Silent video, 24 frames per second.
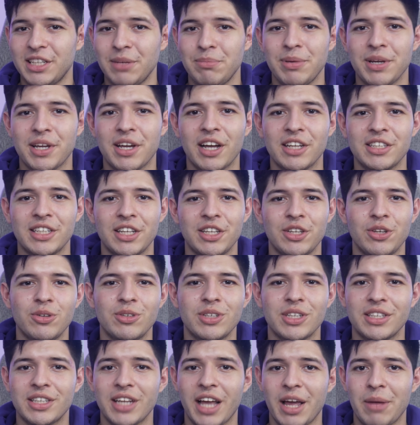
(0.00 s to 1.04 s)
it because it
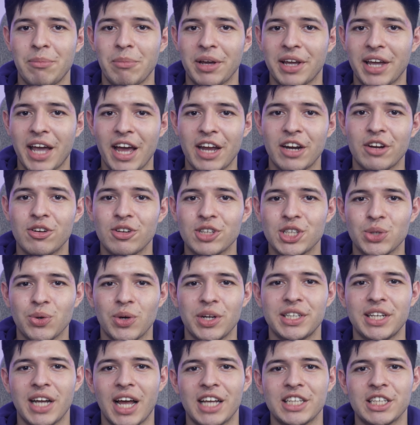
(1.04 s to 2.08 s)
uses a mechanical
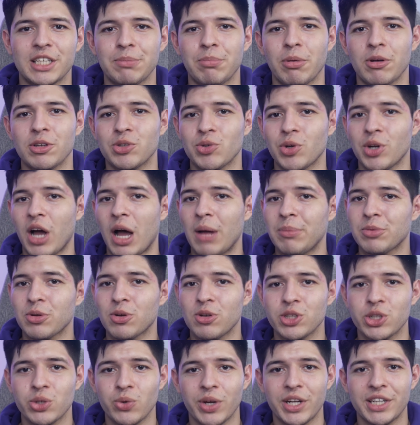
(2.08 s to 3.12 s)
switch as opposed to an
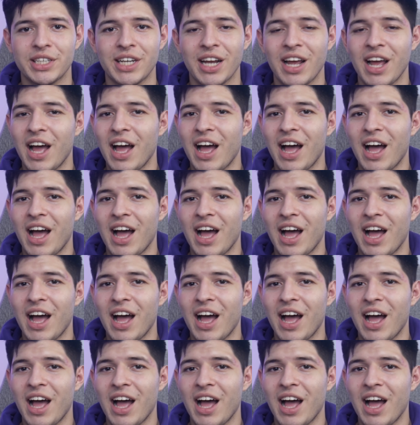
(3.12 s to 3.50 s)
optical switch?